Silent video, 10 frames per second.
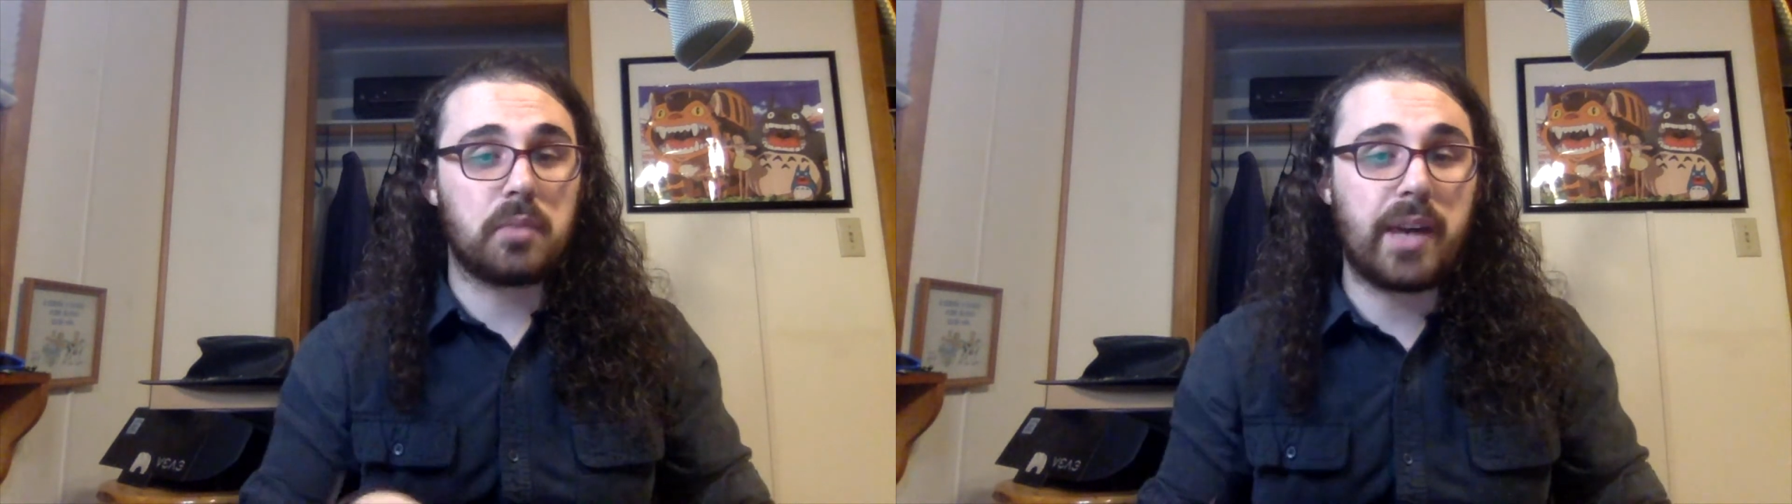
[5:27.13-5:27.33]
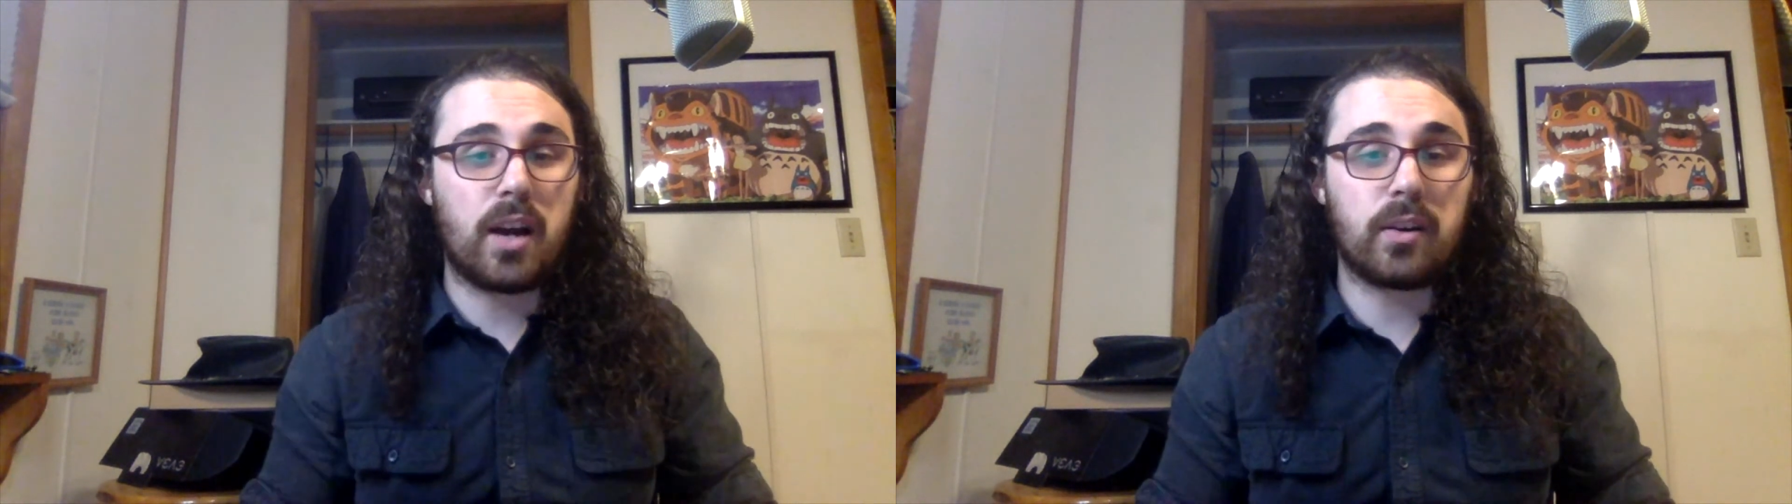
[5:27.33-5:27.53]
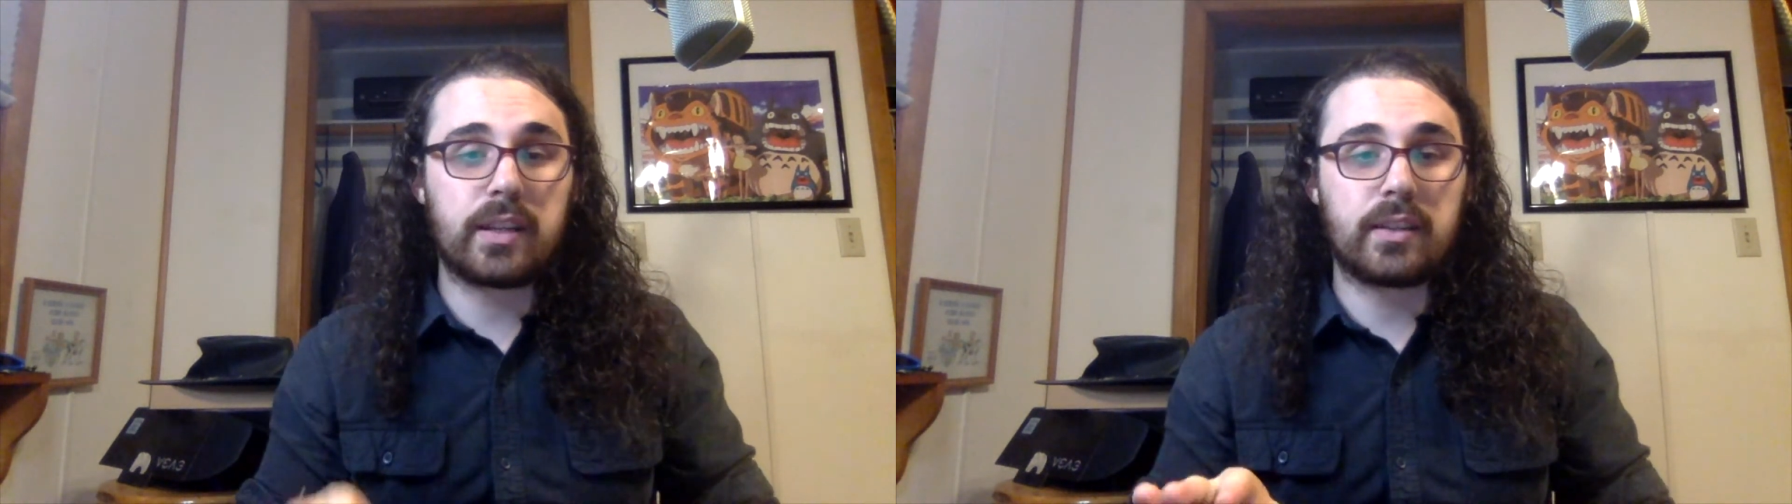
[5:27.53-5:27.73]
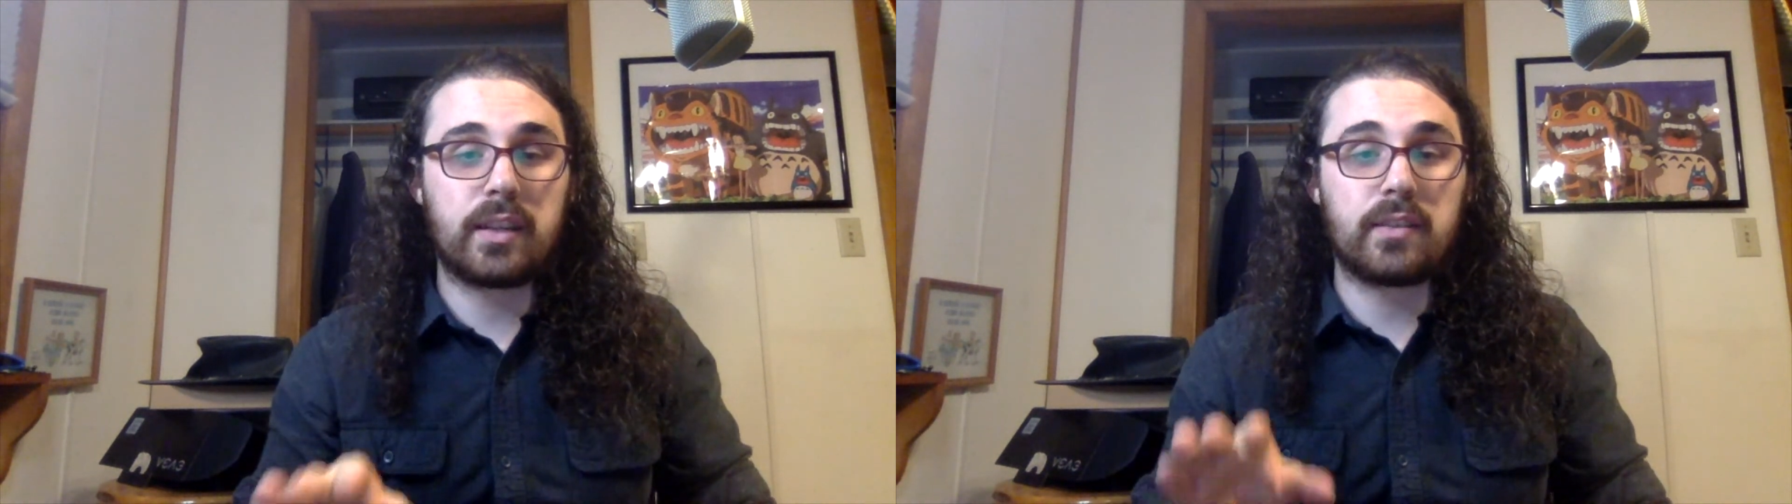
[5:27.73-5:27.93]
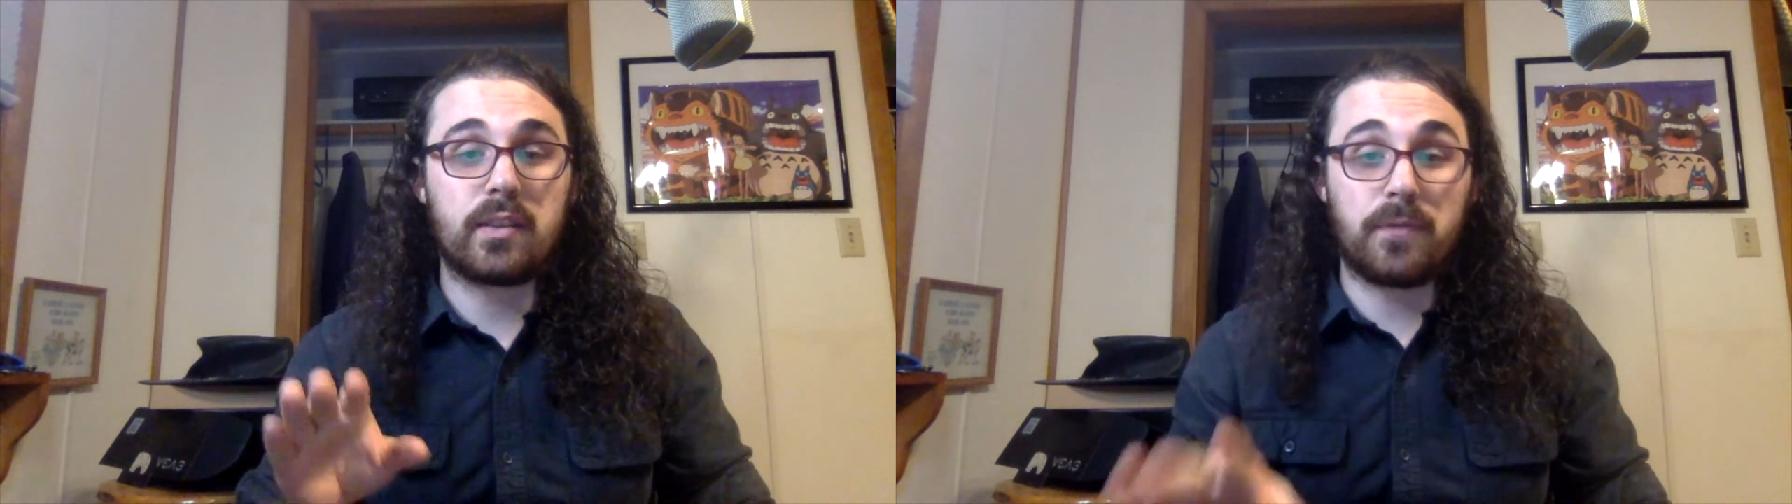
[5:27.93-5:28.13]
Mal
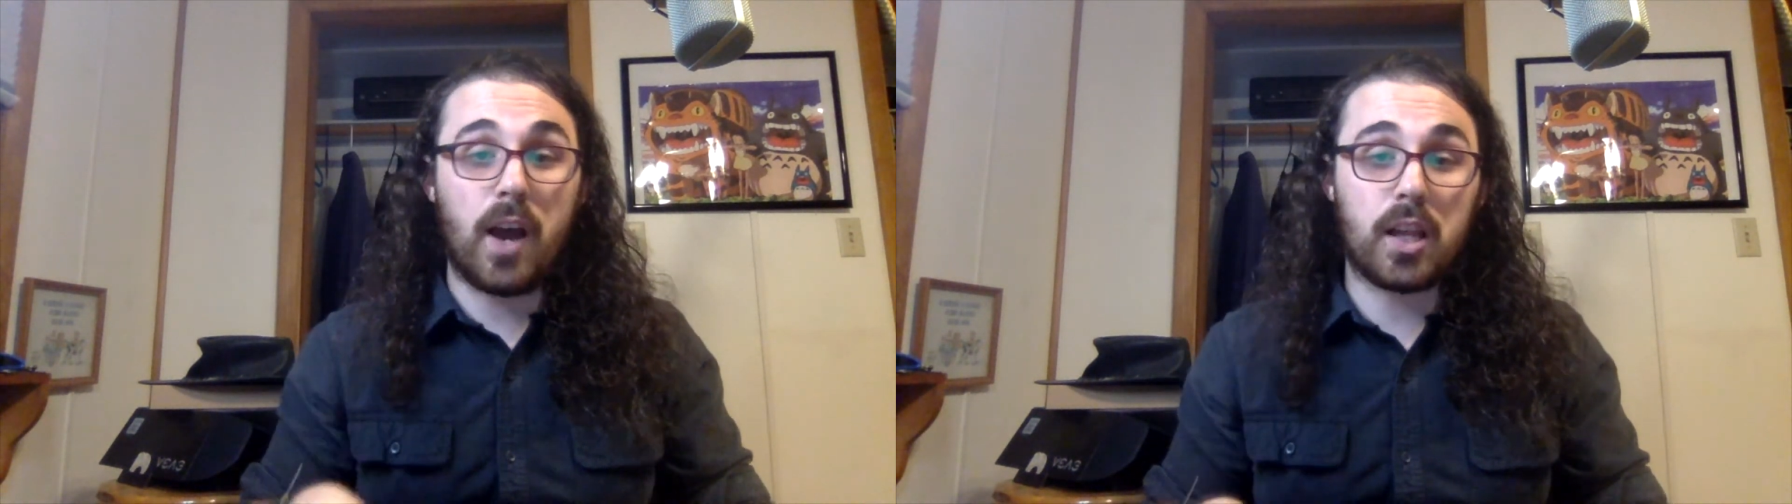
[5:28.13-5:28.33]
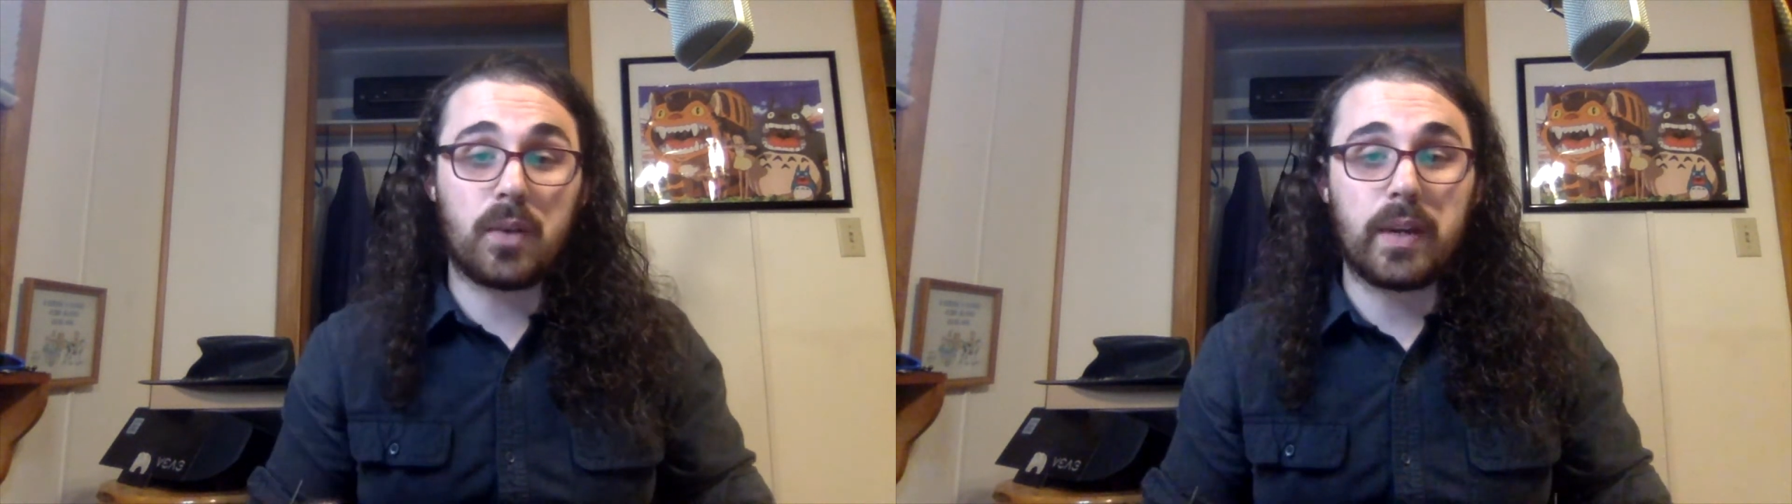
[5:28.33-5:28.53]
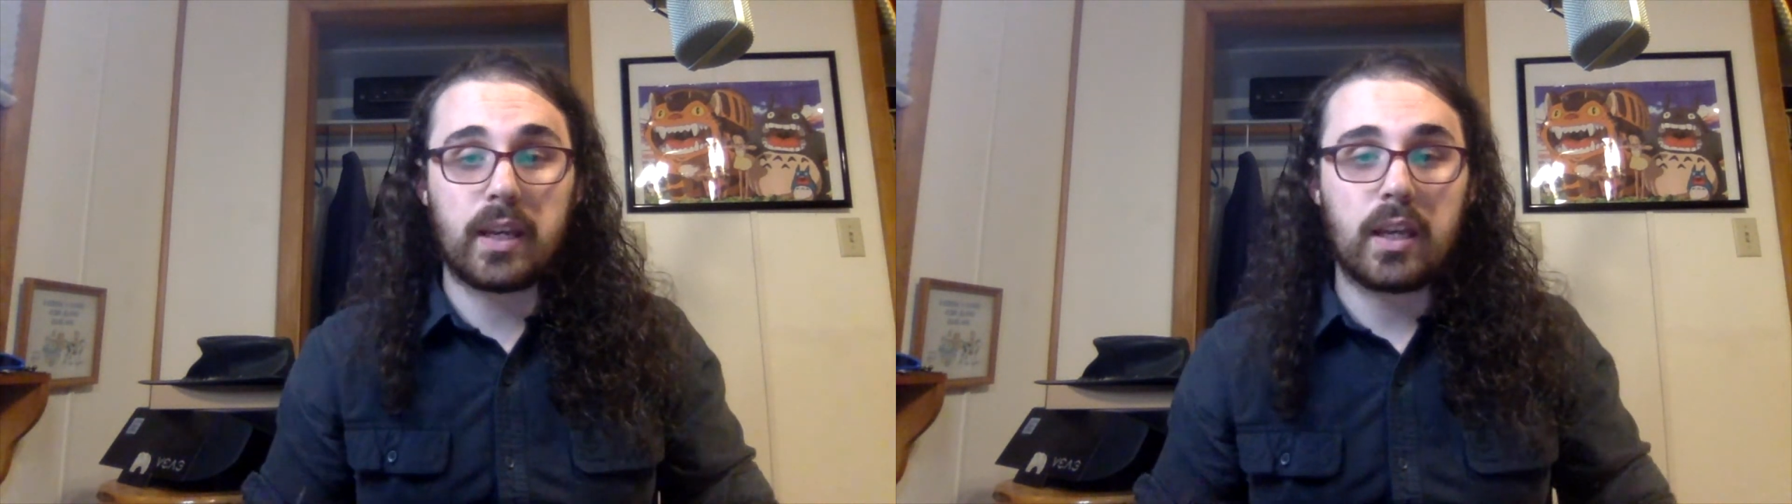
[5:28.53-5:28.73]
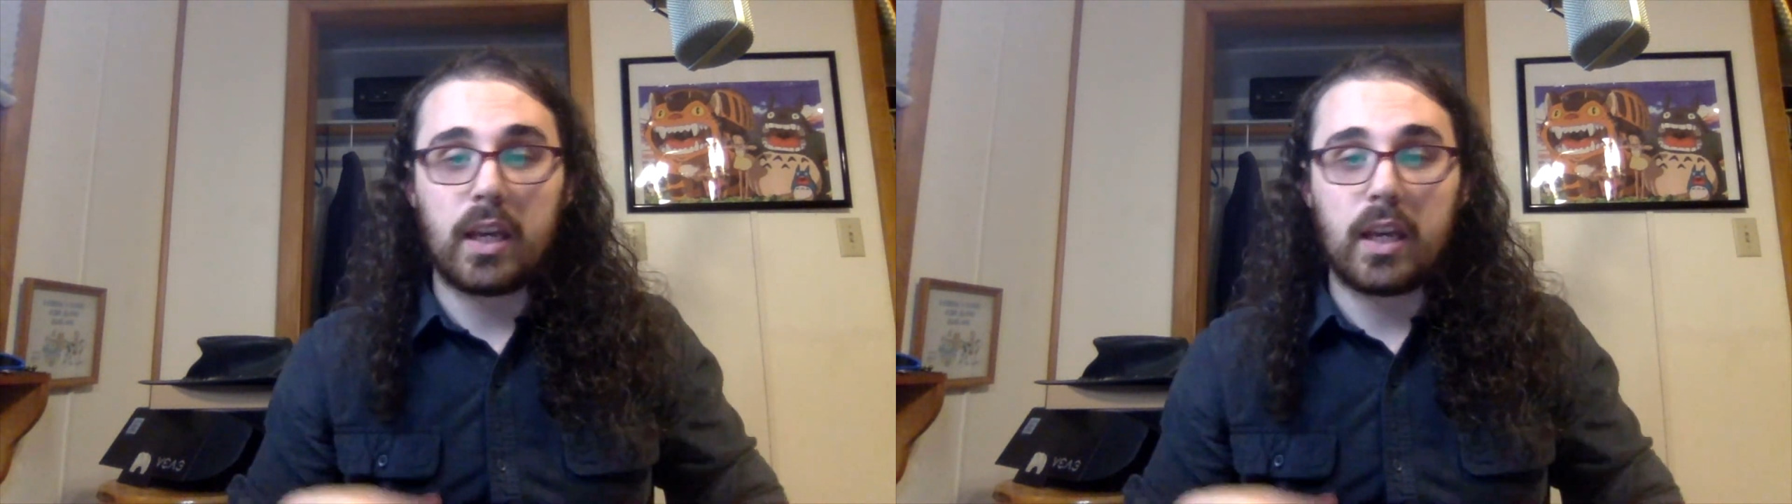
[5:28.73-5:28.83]
contains the following.